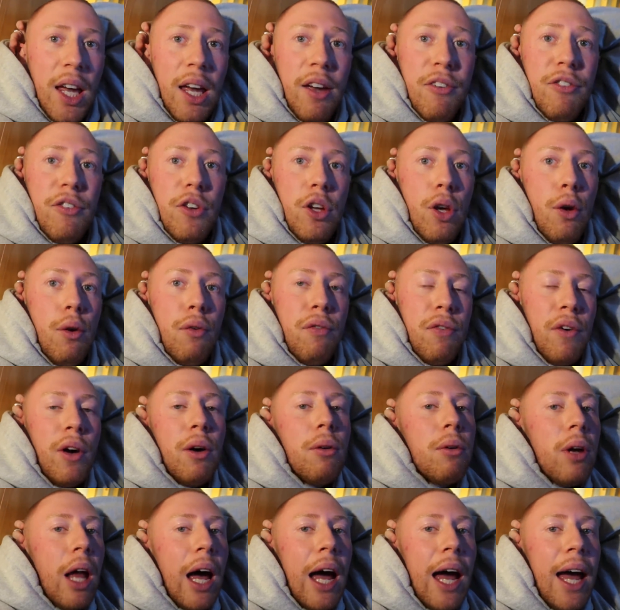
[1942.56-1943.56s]
If you
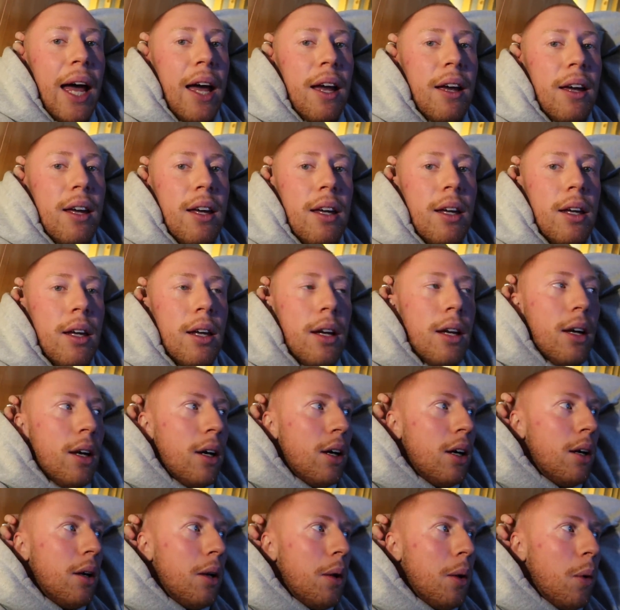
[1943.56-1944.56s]
feel like
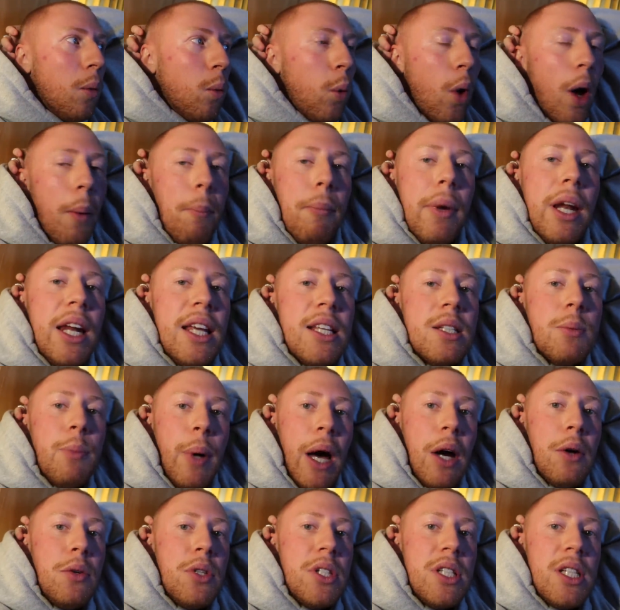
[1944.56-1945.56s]
what Millie's
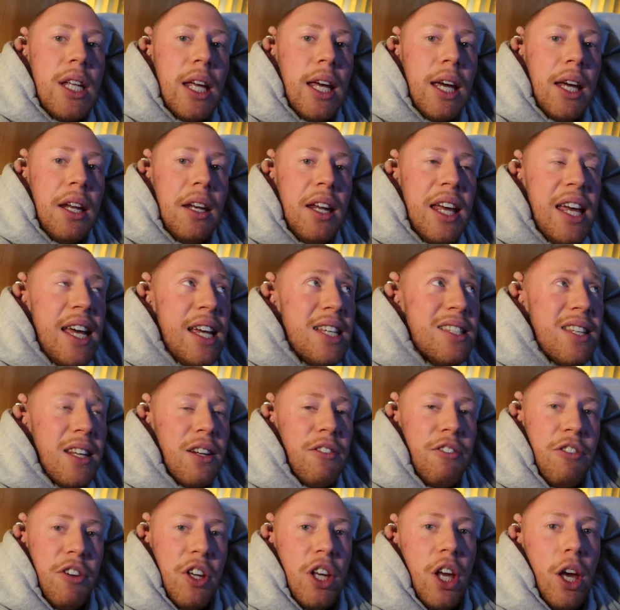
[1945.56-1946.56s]
posting
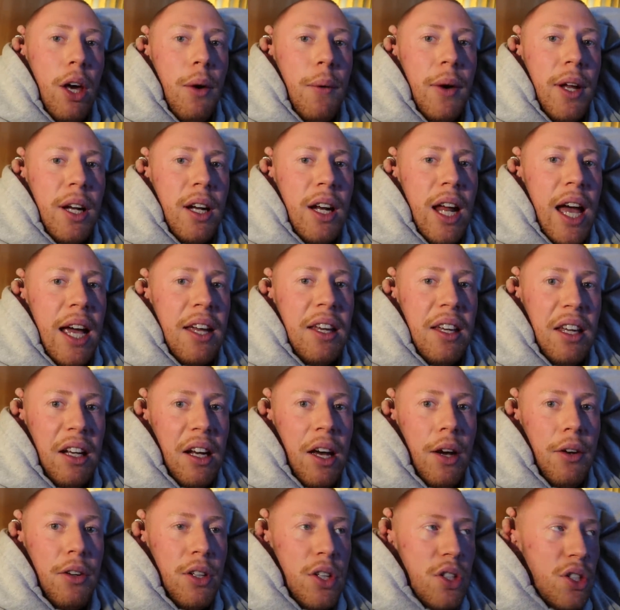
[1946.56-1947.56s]
isn't for you, and like, you
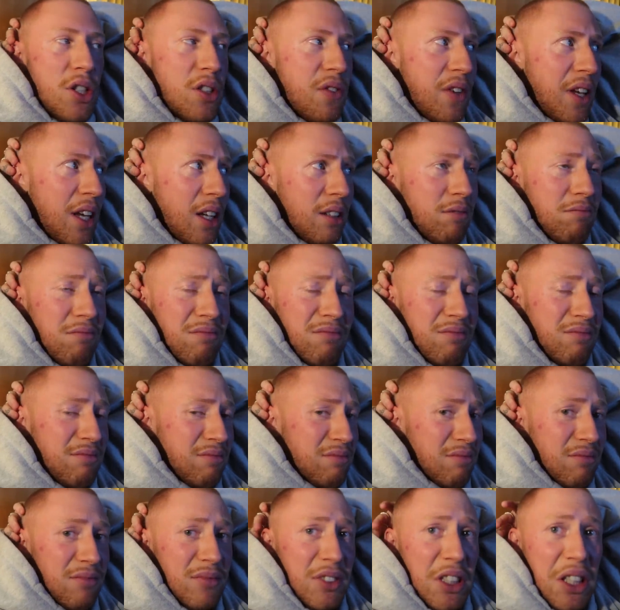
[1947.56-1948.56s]
know, you just think,
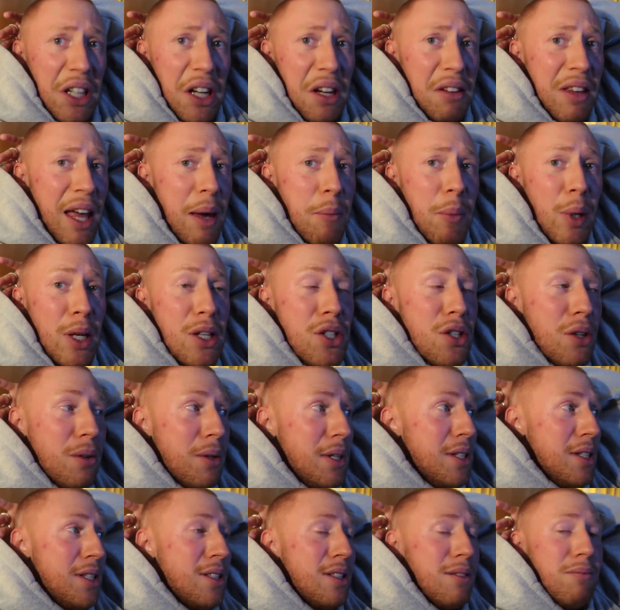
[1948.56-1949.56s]
you know, that picture
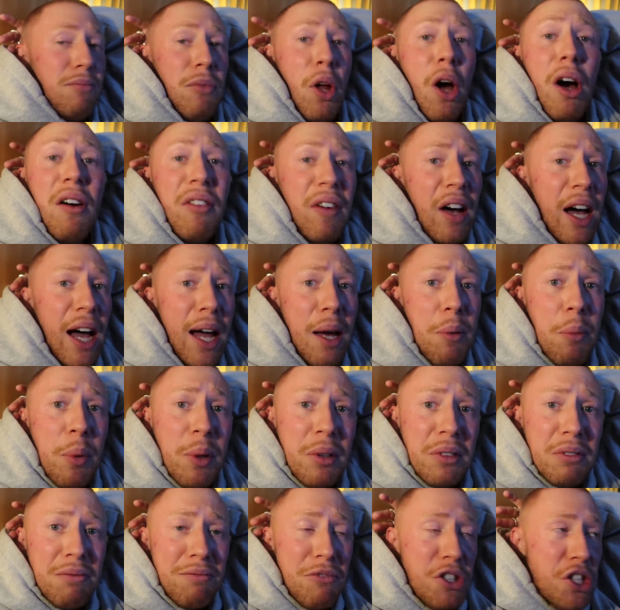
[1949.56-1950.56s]
is not a vibe,
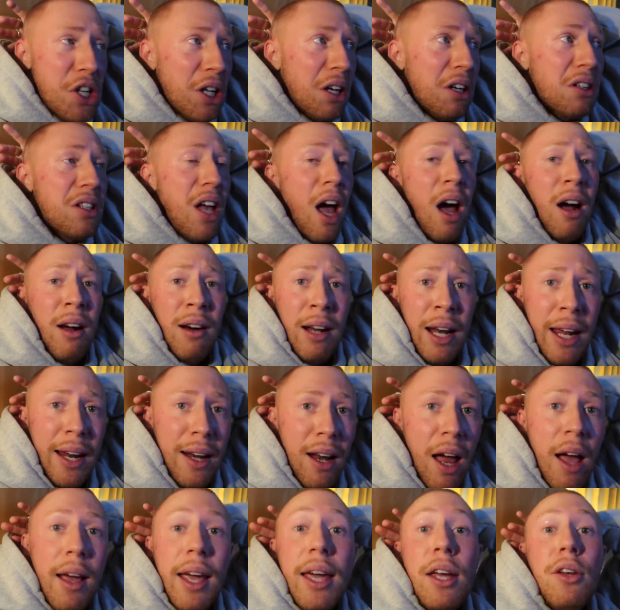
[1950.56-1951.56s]
she looks
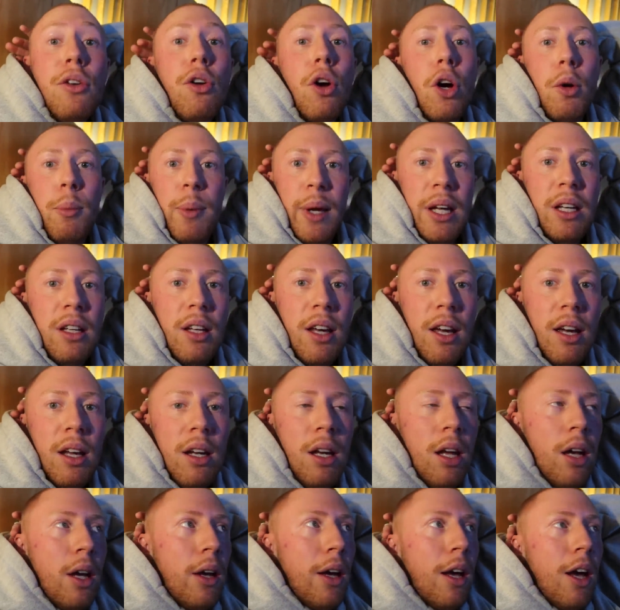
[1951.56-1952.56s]
ugly, like, in your
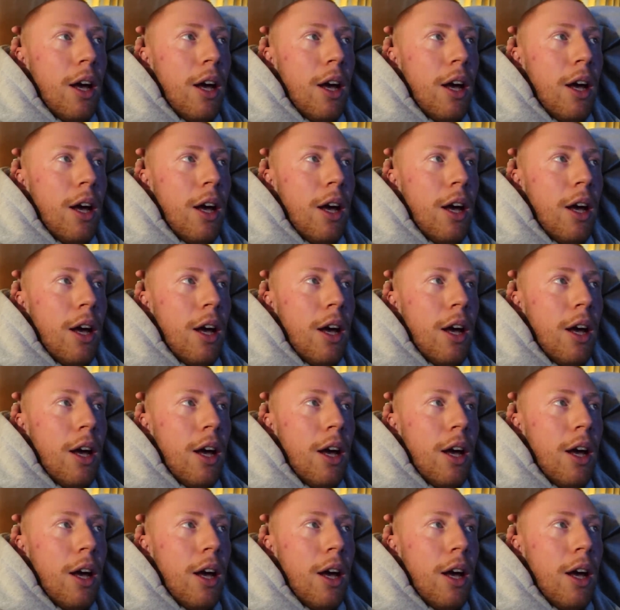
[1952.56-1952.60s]
opinion,